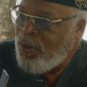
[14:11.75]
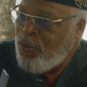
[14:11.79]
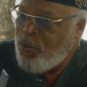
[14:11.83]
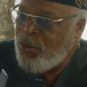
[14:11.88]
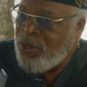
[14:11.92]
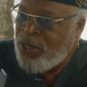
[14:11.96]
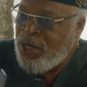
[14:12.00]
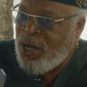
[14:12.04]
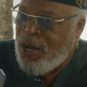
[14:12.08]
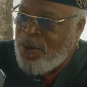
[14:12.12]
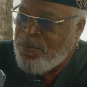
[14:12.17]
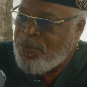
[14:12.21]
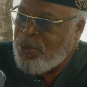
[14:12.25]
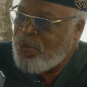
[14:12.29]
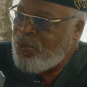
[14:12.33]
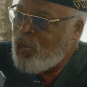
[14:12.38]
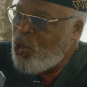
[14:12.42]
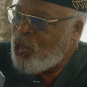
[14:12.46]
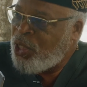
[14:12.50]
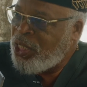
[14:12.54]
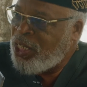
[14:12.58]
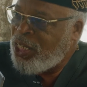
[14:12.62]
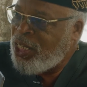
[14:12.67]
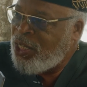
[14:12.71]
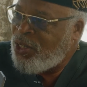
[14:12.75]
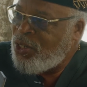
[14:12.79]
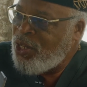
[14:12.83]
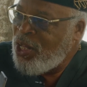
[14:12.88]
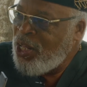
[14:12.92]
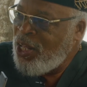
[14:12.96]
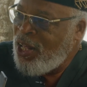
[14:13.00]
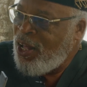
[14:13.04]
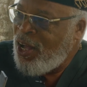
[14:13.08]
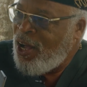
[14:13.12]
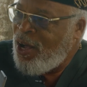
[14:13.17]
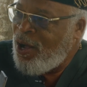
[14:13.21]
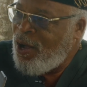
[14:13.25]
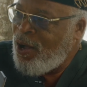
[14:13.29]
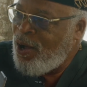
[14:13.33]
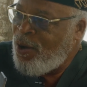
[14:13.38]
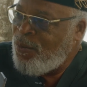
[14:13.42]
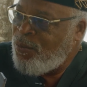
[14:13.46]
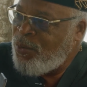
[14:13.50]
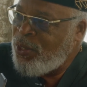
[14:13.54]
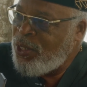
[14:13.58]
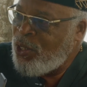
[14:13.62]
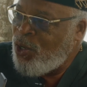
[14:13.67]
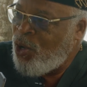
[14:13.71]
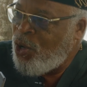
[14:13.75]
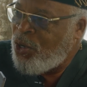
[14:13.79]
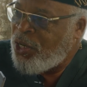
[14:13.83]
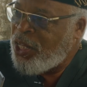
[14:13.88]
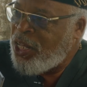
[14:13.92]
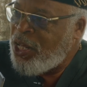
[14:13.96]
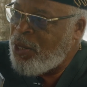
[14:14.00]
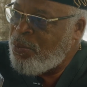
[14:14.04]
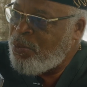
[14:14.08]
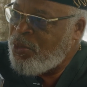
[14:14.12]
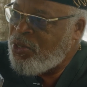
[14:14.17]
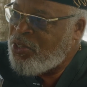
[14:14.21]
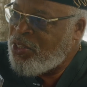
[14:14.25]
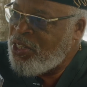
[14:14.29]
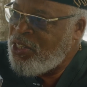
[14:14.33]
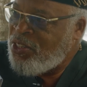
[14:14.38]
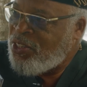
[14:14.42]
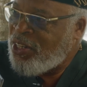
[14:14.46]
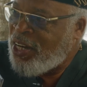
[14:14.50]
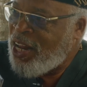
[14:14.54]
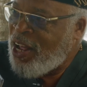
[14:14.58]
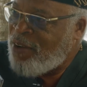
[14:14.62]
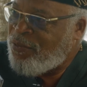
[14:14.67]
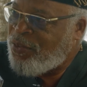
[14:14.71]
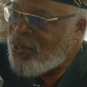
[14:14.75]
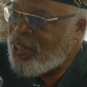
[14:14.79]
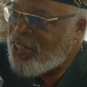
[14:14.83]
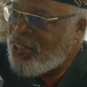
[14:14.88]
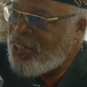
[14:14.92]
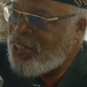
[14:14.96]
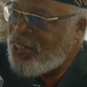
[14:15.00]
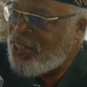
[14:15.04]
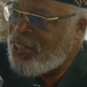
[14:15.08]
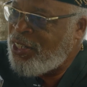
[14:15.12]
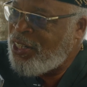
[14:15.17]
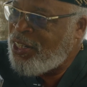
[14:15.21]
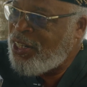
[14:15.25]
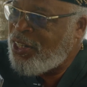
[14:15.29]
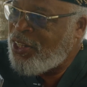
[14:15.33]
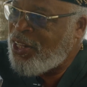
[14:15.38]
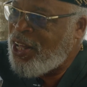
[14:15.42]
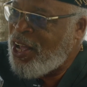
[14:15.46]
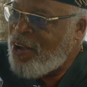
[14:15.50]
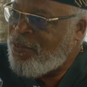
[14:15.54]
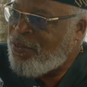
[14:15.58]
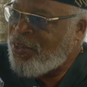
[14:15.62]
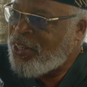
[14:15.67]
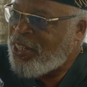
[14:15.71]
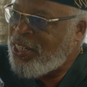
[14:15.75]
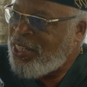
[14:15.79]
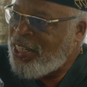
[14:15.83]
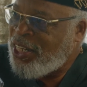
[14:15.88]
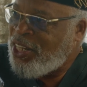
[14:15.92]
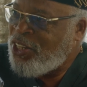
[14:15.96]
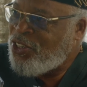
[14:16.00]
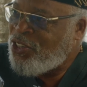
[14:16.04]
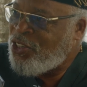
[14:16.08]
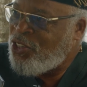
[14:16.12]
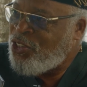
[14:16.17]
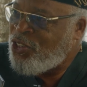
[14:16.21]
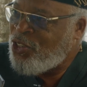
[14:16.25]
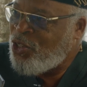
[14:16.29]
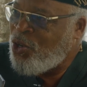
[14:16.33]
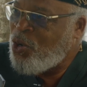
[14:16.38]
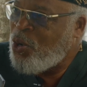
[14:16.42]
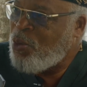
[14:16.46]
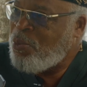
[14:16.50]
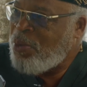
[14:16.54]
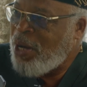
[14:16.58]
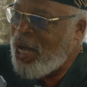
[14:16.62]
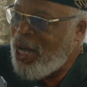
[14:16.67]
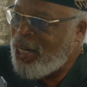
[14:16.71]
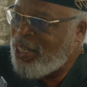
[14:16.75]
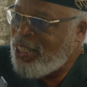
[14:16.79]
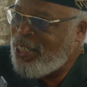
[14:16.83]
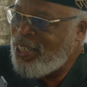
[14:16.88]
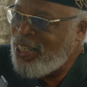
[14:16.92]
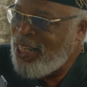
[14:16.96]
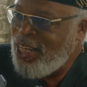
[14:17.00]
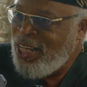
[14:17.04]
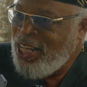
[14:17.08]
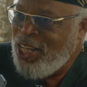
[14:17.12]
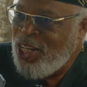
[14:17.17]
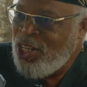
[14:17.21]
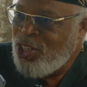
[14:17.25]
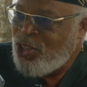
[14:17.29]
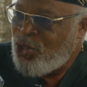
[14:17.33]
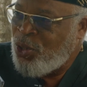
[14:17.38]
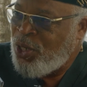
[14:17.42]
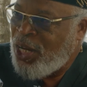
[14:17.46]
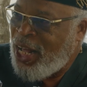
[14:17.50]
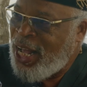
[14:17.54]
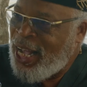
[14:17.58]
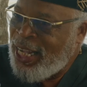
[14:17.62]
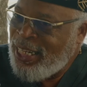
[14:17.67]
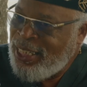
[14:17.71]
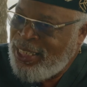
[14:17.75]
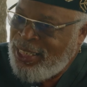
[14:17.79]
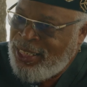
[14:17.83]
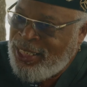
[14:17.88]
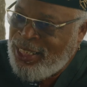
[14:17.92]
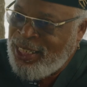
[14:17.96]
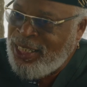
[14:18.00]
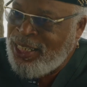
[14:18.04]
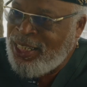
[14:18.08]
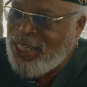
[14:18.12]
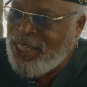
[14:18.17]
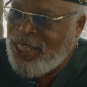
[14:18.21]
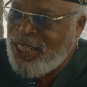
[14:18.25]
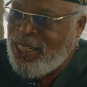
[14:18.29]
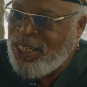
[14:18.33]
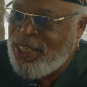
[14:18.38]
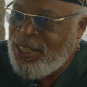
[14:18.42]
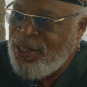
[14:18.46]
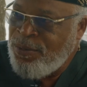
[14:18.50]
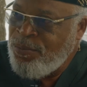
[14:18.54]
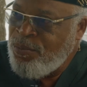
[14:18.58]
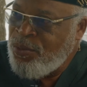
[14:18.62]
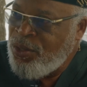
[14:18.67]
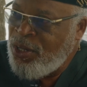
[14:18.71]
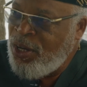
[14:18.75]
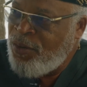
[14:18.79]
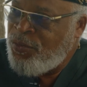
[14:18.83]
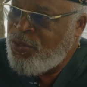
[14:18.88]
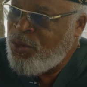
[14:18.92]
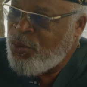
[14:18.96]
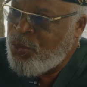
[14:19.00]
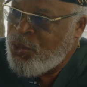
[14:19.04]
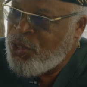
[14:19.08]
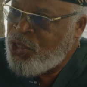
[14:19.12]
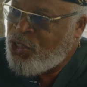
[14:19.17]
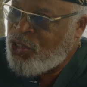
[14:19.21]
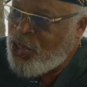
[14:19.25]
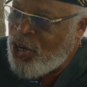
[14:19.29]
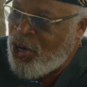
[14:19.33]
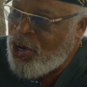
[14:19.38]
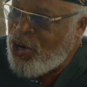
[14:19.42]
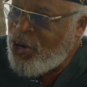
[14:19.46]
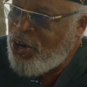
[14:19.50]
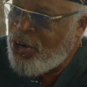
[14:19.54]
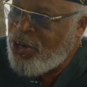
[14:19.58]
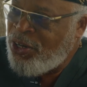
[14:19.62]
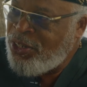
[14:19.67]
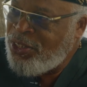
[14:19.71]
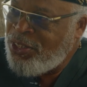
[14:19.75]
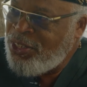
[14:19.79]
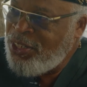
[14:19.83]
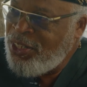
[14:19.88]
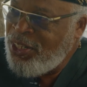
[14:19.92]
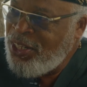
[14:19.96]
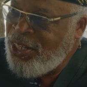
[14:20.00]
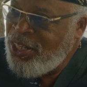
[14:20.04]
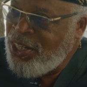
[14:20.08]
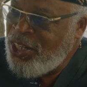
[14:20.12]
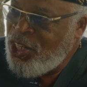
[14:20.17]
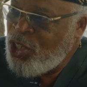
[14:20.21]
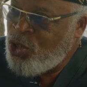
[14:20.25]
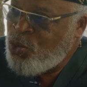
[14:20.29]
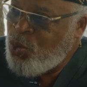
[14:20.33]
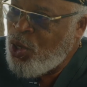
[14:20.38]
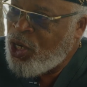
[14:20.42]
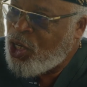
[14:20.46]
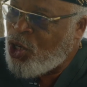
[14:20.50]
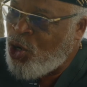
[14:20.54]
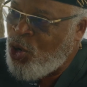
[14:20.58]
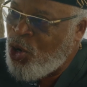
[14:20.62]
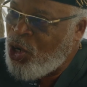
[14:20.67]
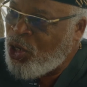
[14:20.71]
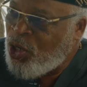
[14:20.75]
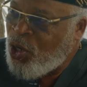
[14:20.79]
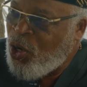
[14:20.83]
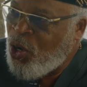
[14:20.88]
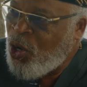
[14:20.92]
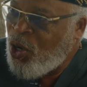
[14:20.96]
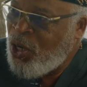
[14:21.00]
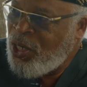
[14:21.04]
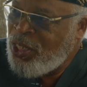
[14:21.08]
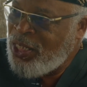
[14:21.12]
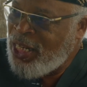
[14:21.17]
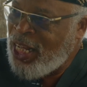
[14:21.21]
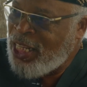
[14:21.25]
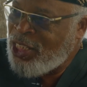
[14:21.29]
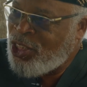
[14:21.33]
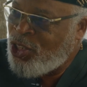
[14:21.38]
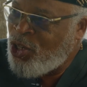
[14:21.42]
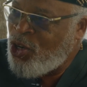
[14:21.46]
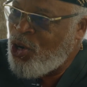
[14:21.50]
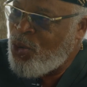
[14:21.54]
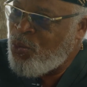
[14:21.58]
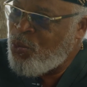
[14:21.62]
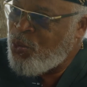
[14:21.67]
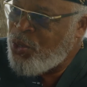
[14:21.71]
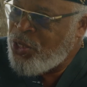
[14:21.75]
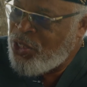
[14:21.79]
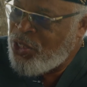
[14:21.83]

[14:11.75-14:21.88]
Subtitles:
with promoting it in all the embassies in Africa to let other African nations know about it. So the idea of the return is what caught on, that term